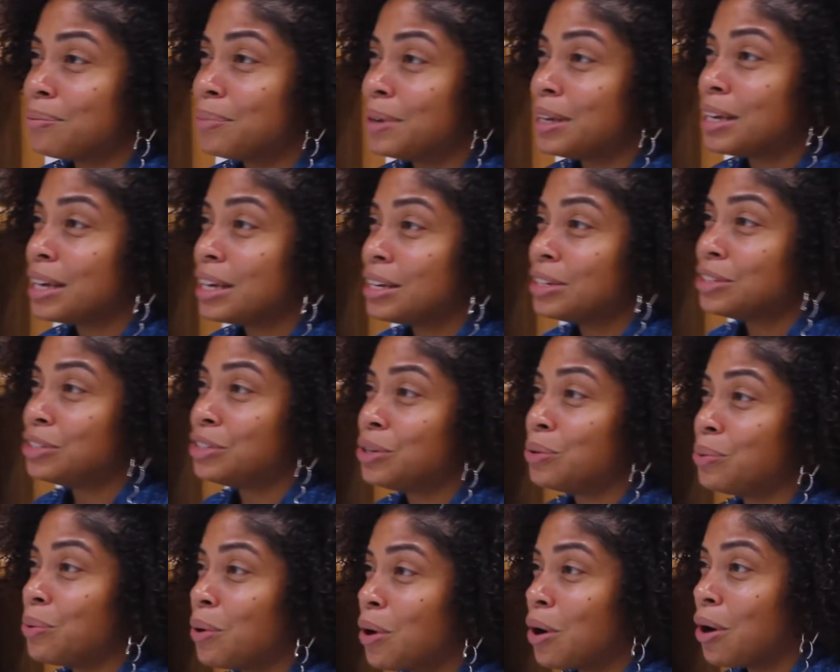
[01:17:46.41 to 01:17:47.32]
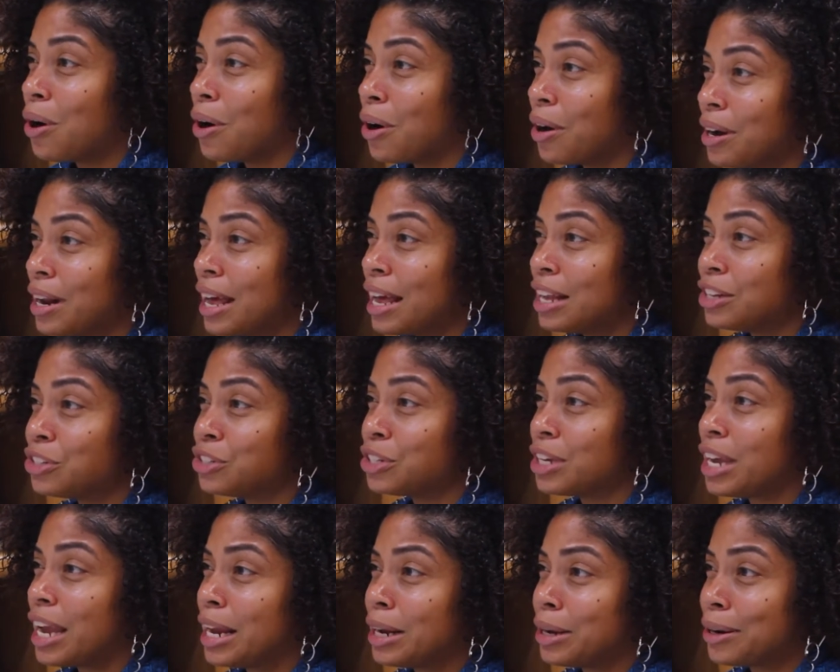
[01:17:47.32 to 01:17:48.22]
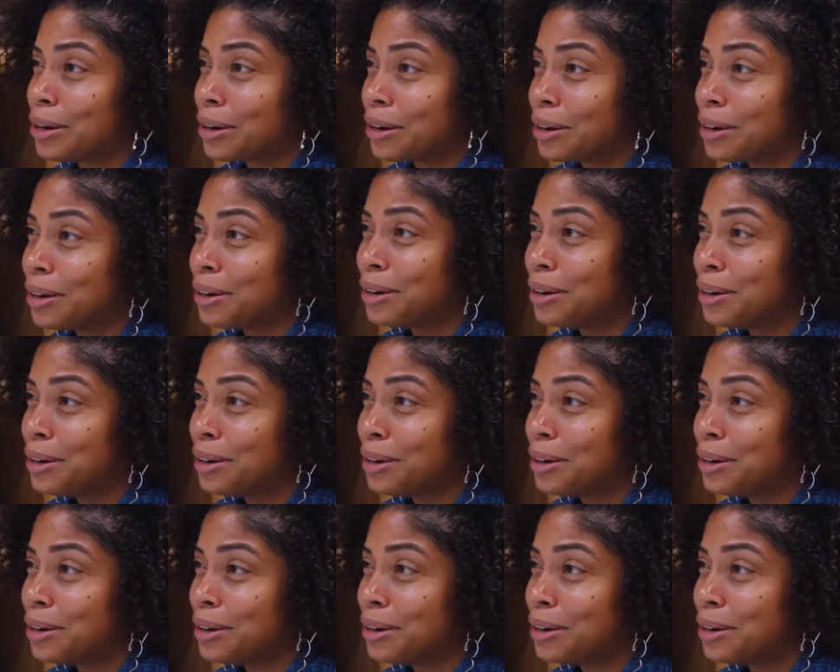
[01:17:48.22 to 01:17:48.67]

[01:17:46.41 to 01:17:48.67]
because you are an educator,